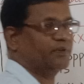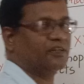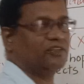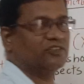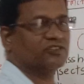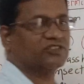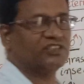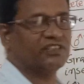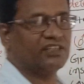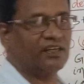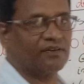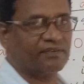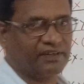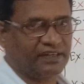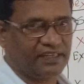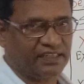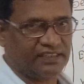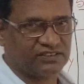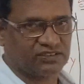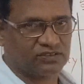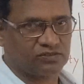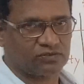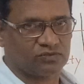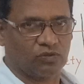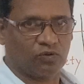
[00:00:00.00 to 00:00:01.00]
because in our
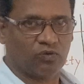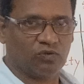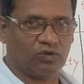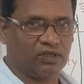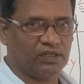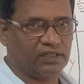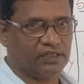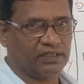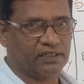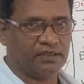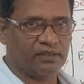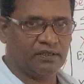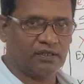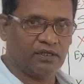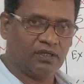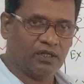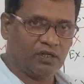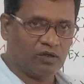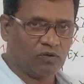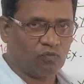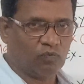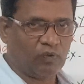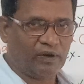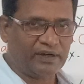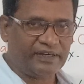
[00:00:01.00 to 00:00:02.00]
case only
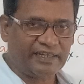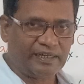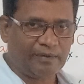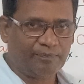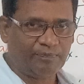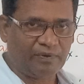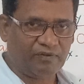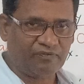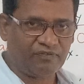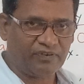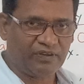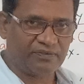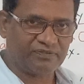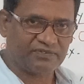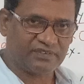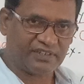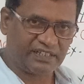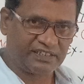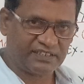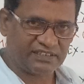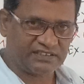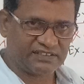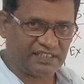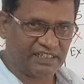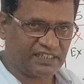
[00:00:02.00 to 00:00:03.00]
one type of F,
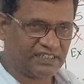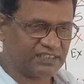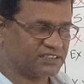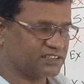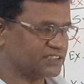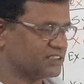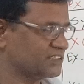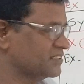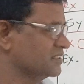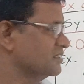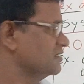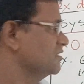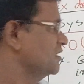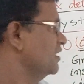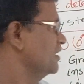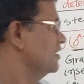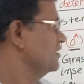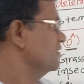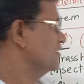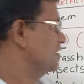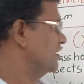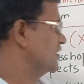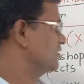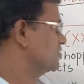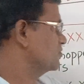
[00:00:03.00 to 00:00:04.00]
that is X.
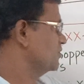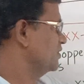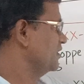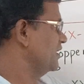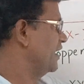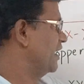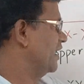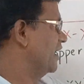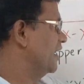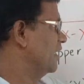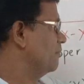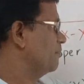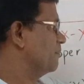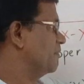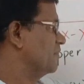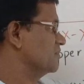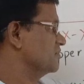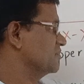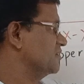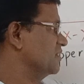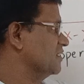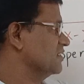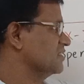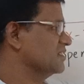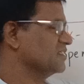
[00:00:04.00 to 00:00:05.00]
That's why A
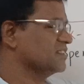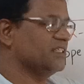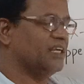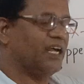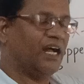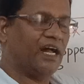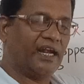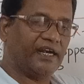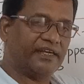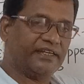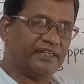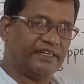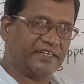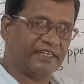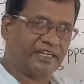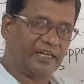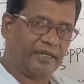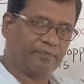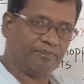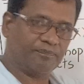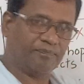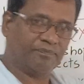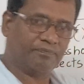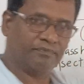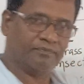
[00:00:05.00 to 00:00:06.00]
plus X 100
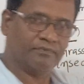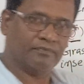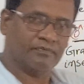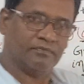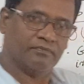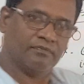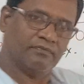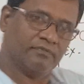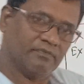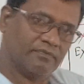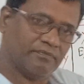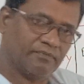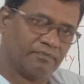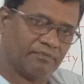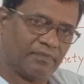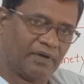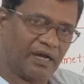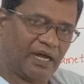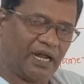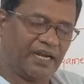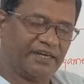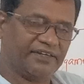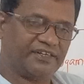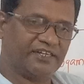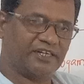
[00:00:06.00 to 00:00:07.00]
type,
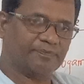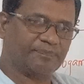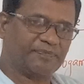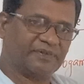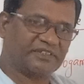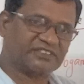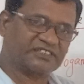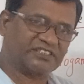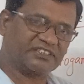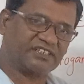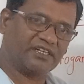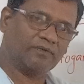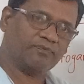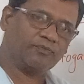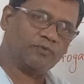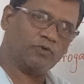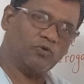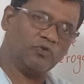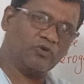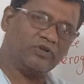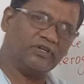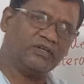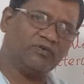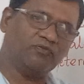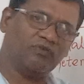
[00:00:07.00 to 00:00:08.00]
100% of
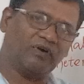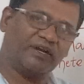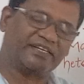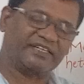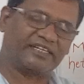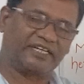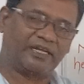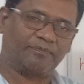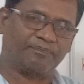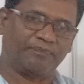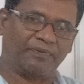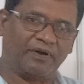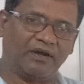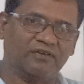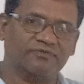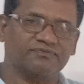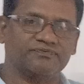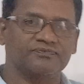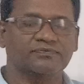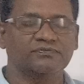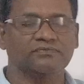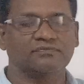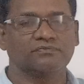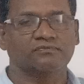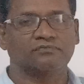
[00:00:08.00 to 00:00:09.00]
only one type of,